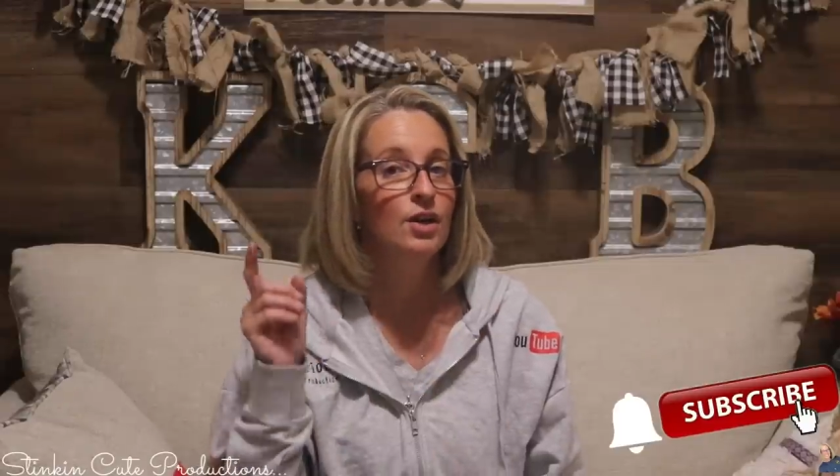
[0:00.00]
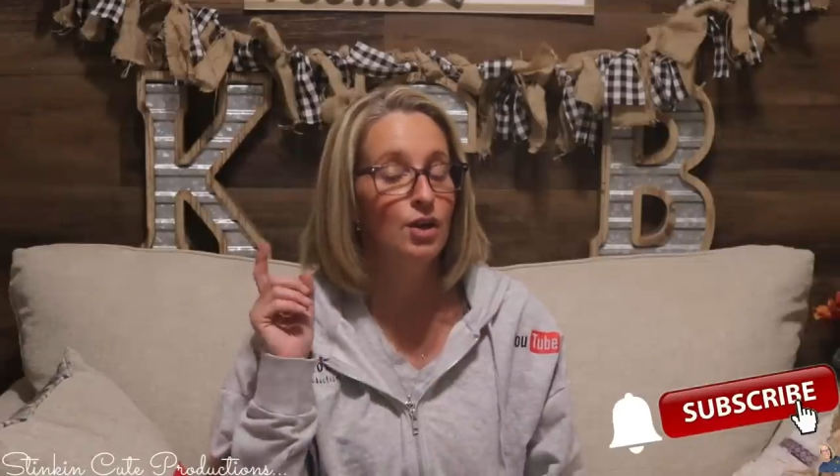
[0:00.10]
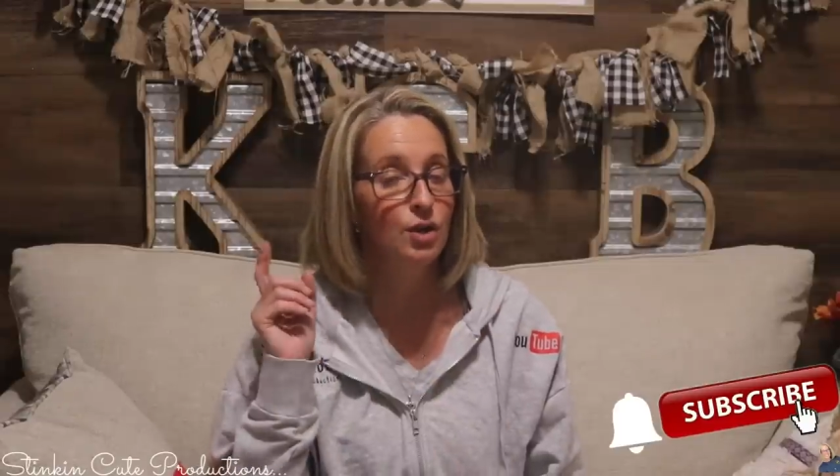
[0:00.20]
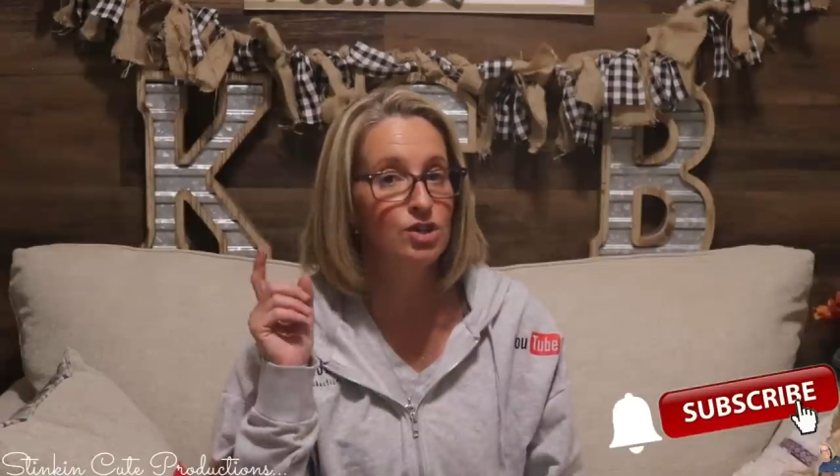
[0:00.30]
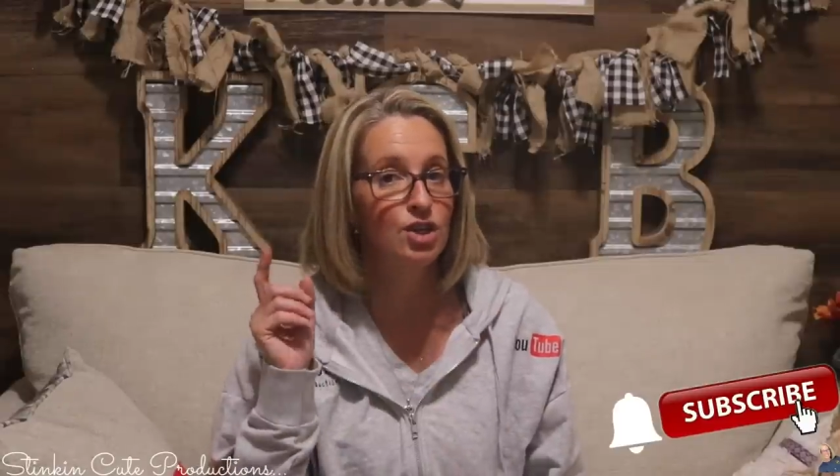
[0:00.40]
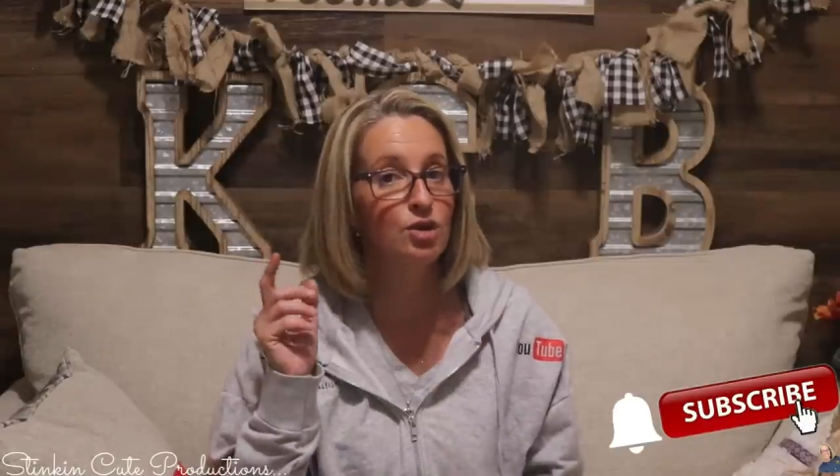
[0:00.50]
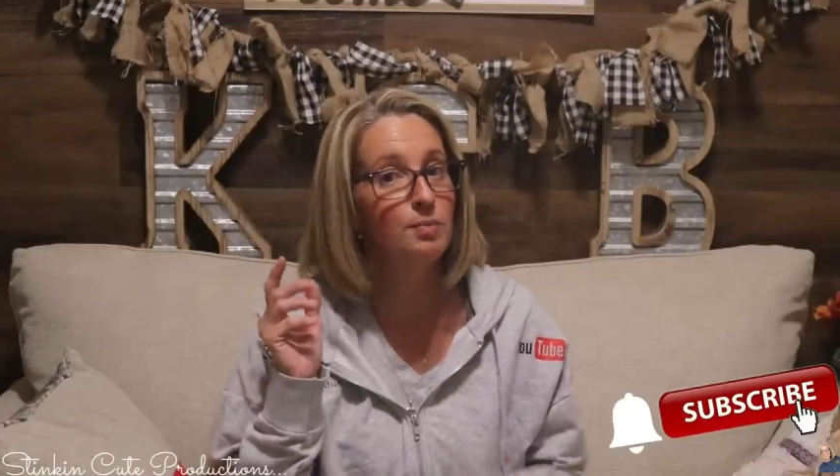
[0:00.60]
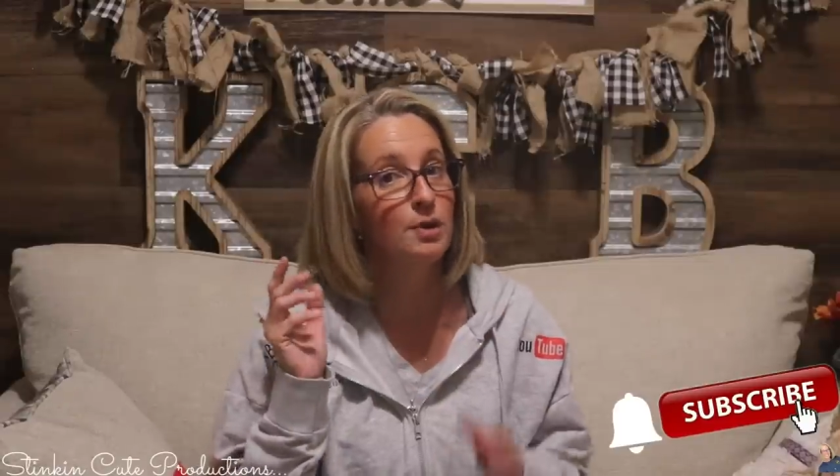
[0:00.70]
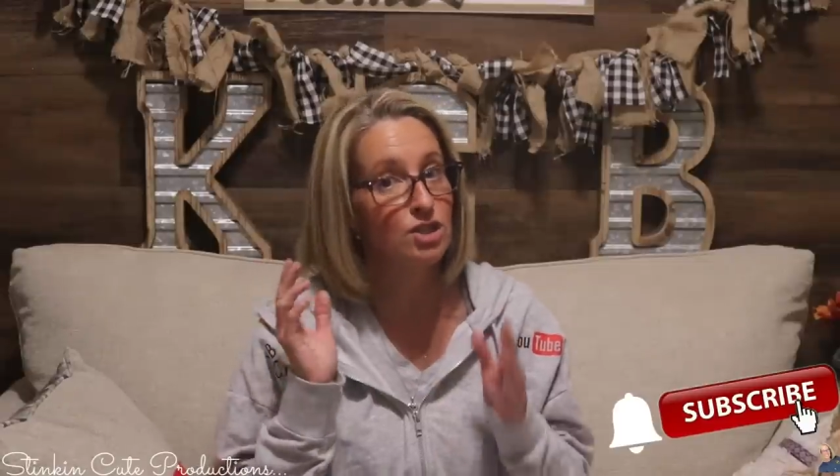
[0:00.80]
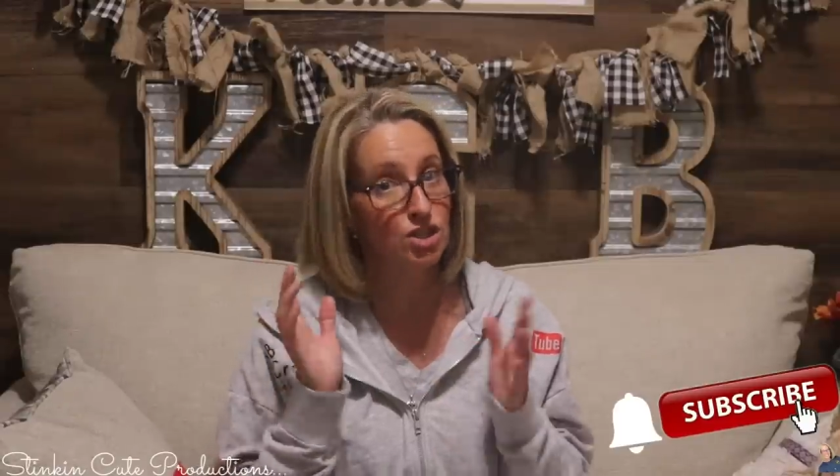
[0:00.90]

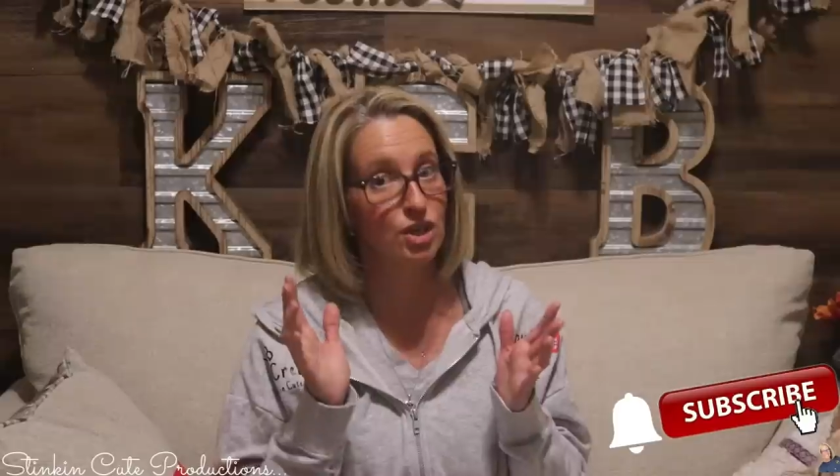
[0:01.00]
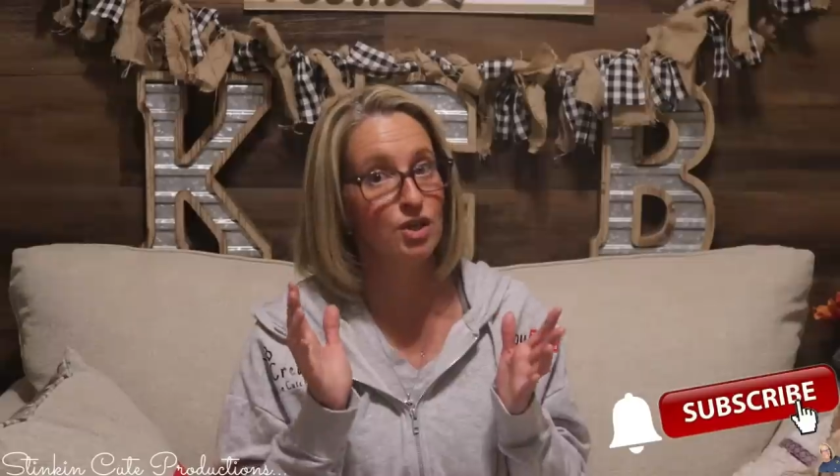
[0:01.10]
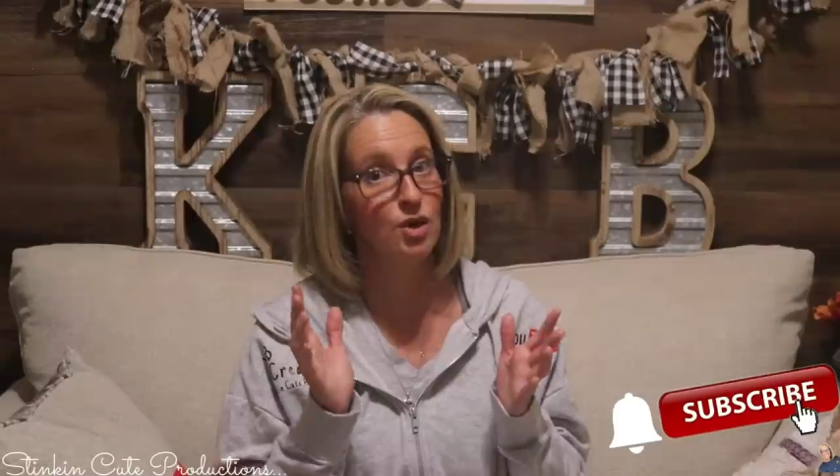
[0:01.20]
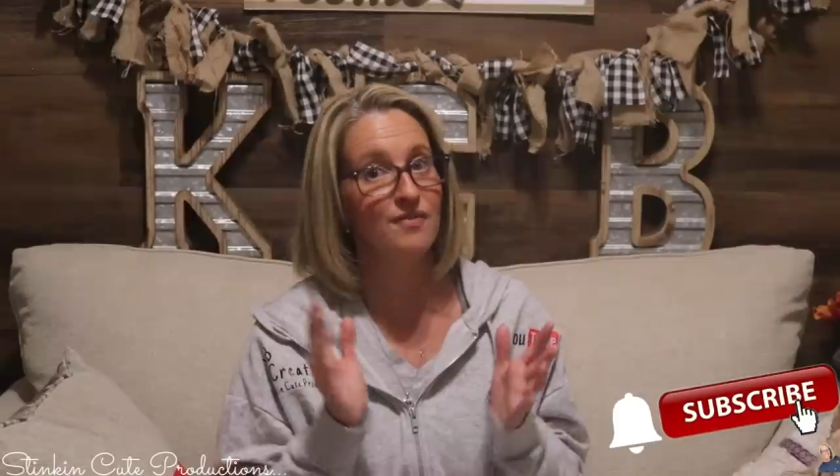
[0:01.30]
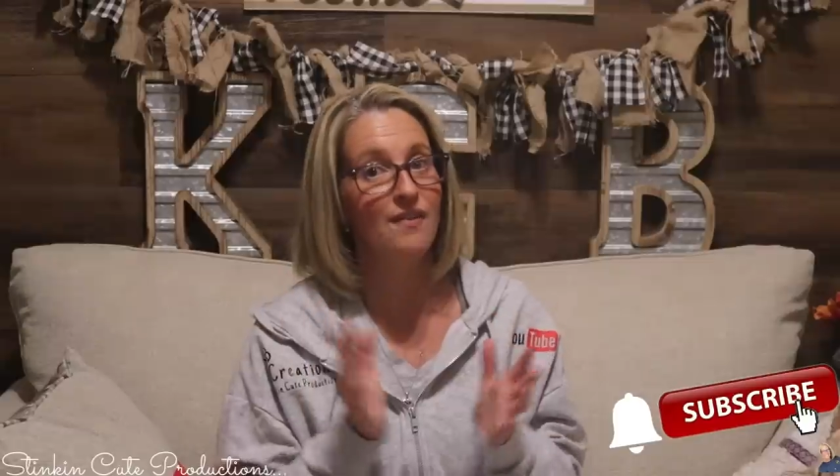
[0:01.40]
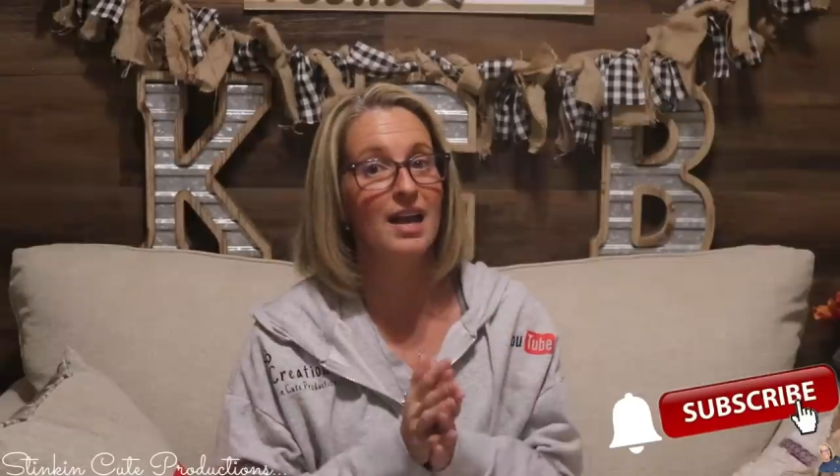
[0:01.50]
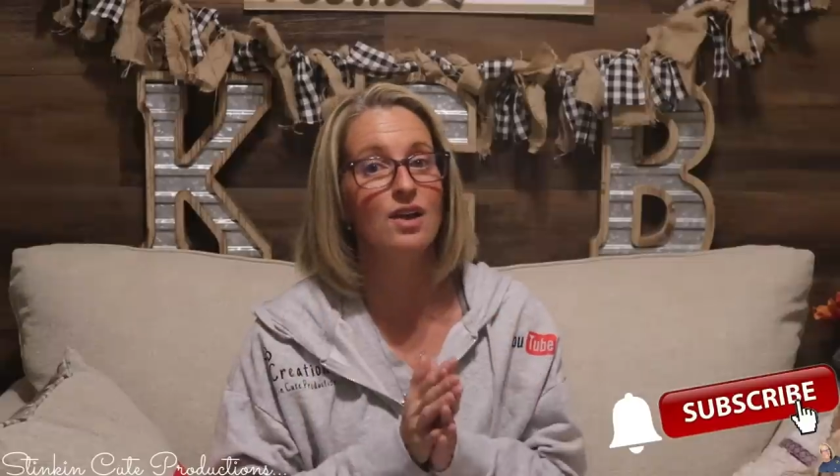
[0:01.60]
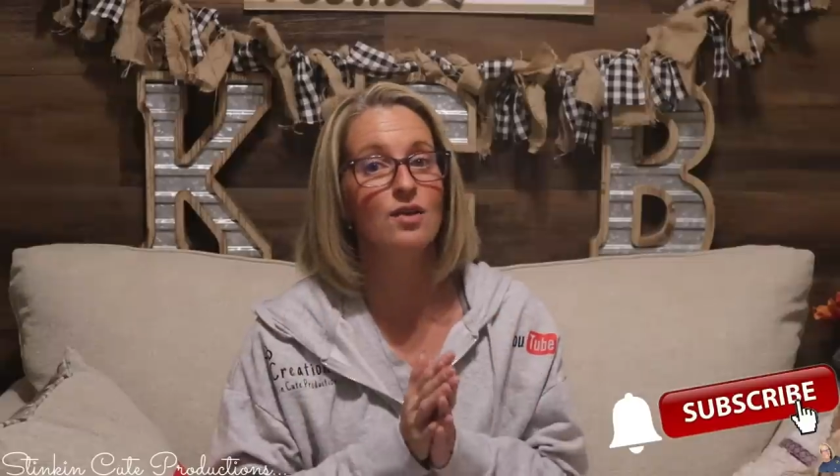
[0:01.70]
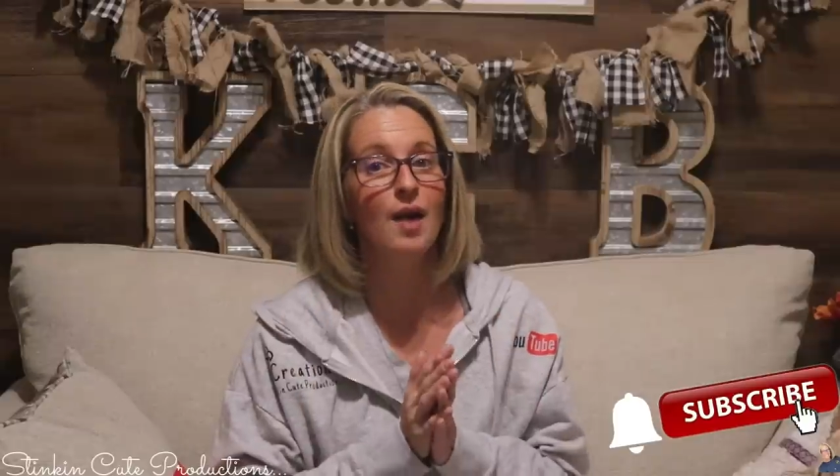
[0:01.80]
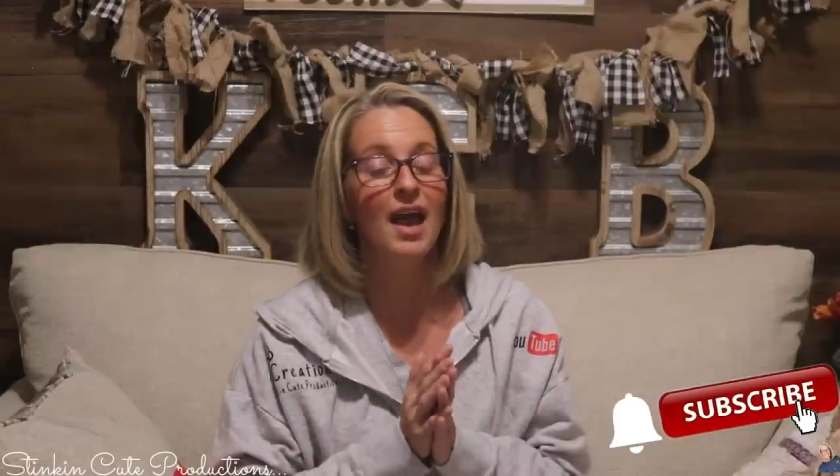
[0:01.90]
YouTube should notify
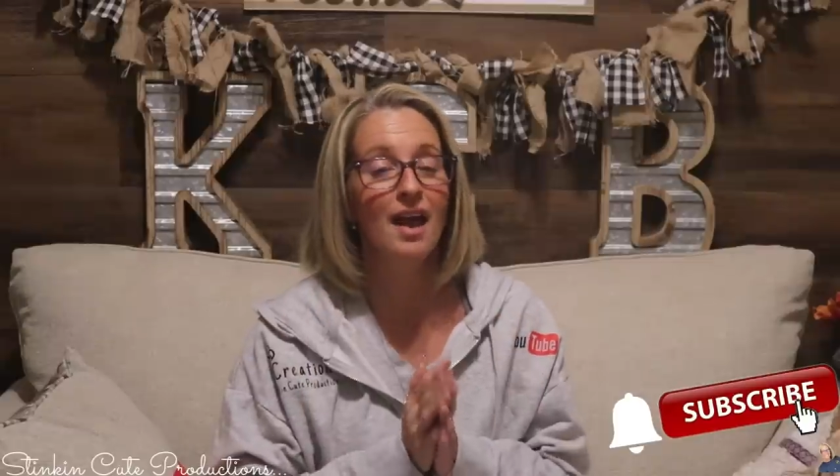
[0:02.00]
you